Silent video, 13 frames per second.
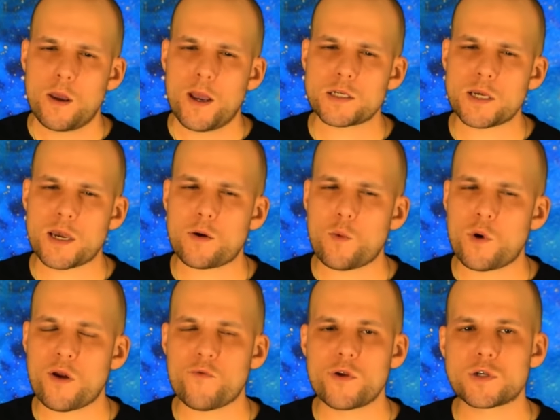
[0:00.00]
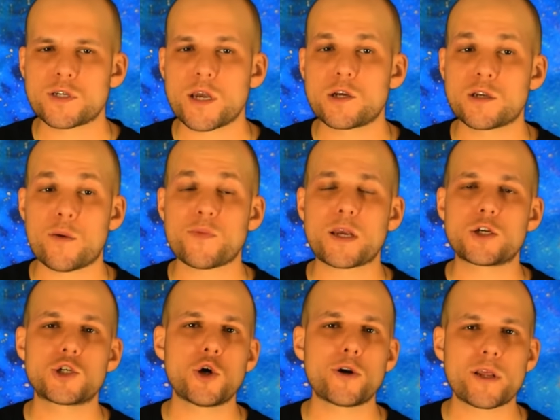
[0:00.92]
it's like whenever you say something
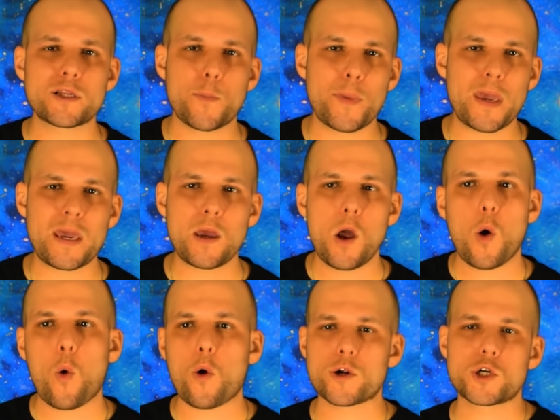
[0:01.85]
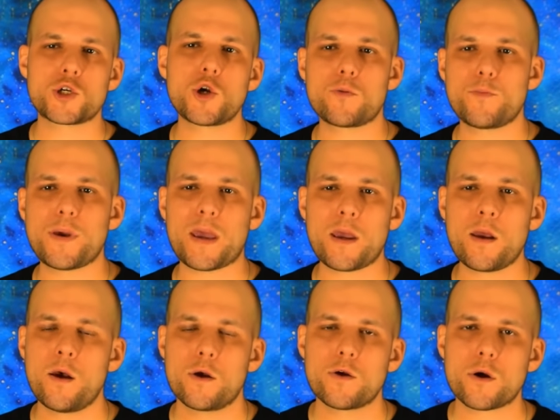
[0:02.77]
shouldn't be or should be,
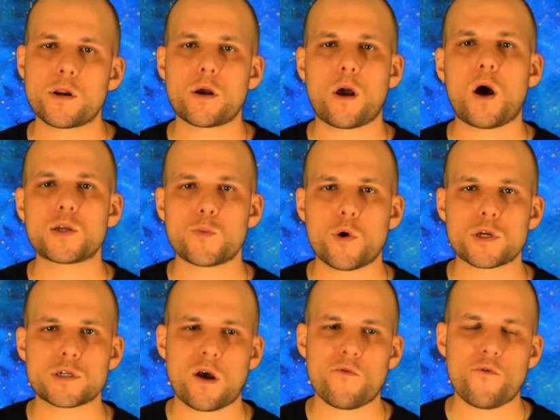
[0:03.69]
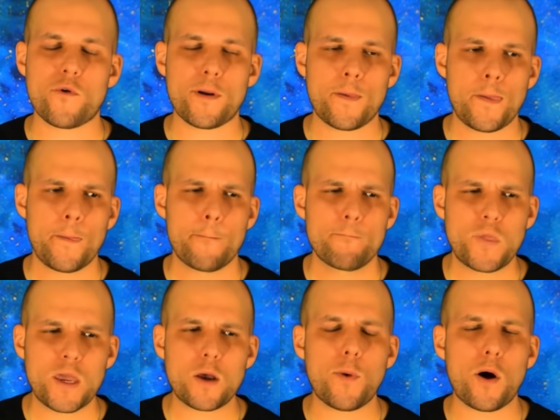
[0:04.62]
you're gonna cause more suffering.
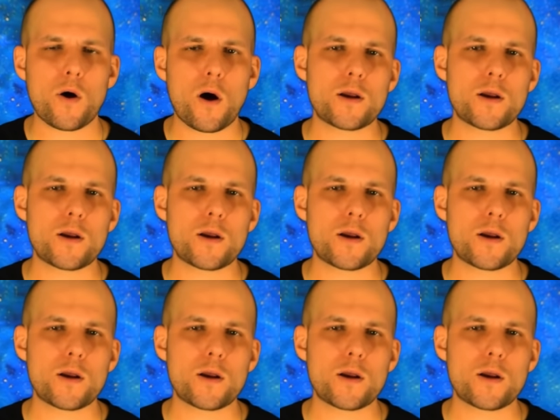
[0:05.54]
Think about a